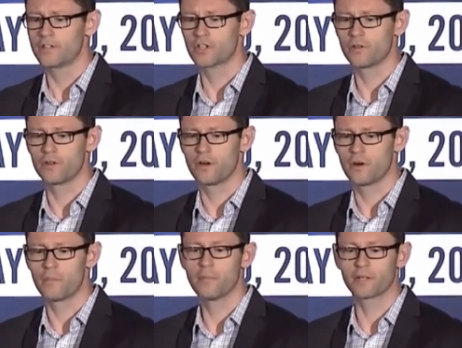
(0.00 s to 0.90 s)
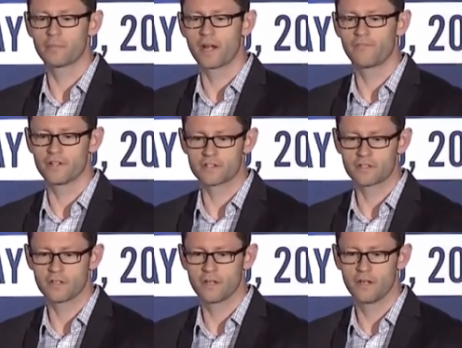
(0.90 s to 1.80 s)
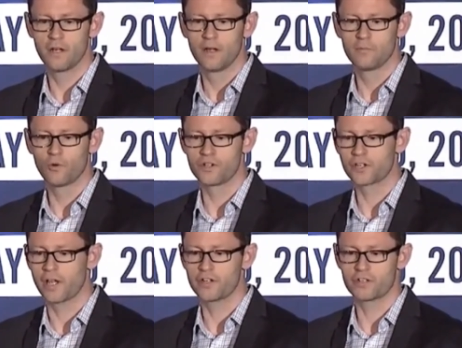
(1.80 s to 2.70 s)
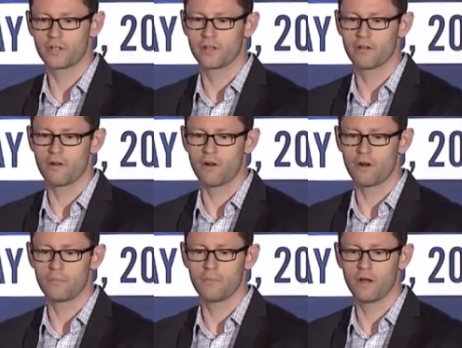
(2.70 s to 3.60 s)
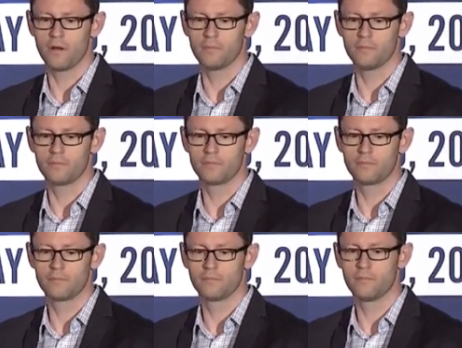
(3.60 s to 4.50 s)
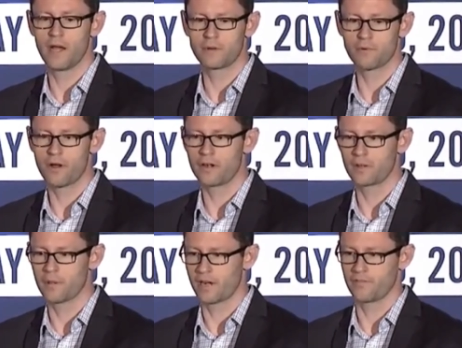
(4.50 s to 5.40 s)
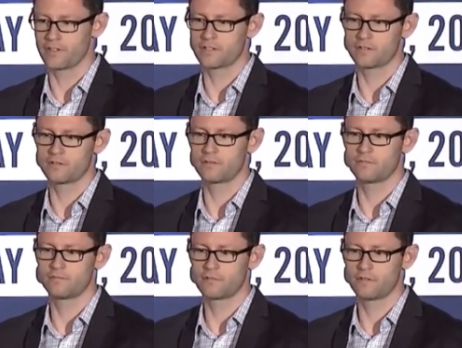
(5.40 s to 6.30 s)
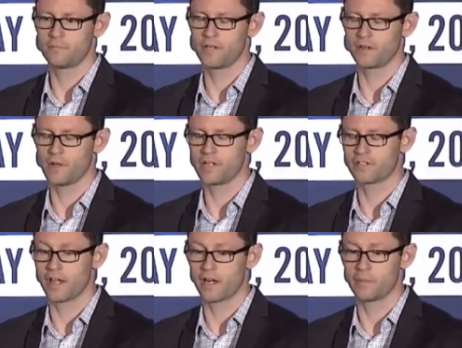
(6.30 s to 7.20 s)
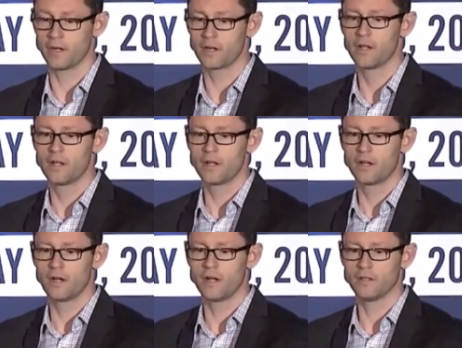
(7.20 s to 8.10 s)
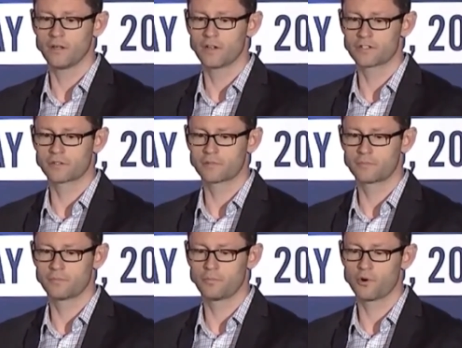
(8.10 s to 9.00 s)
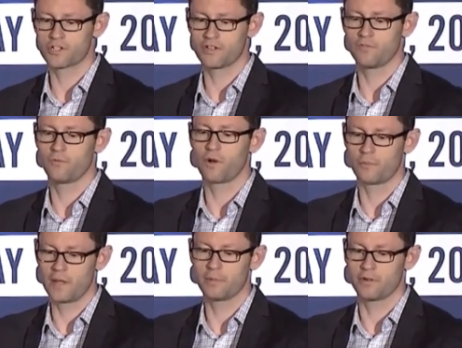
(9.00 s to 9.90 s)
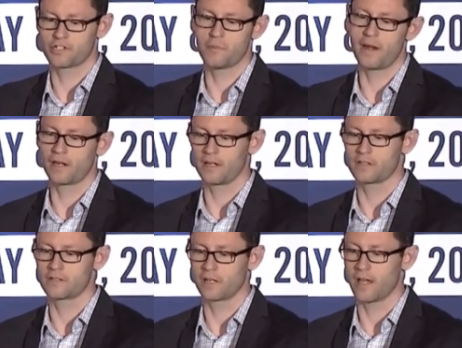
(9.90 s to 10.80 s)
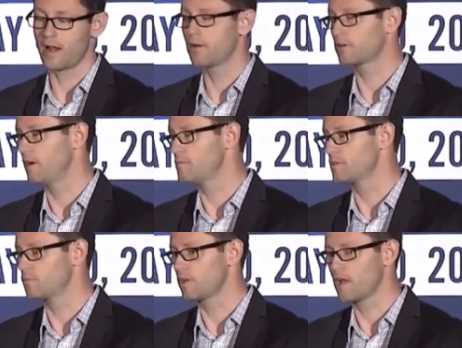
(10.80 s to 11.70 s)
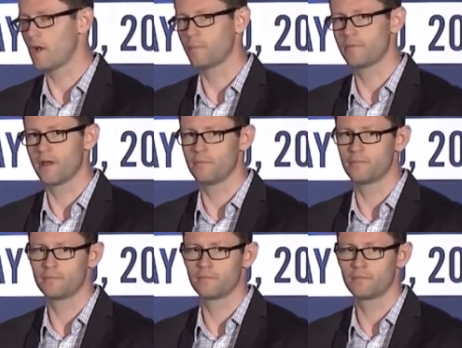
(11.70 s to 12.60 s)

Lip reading: And so there are public benefits to more education, and there are mind-broadening benefits to being well-educated, but a large portion of what people are spending is to get outcomes, and we help them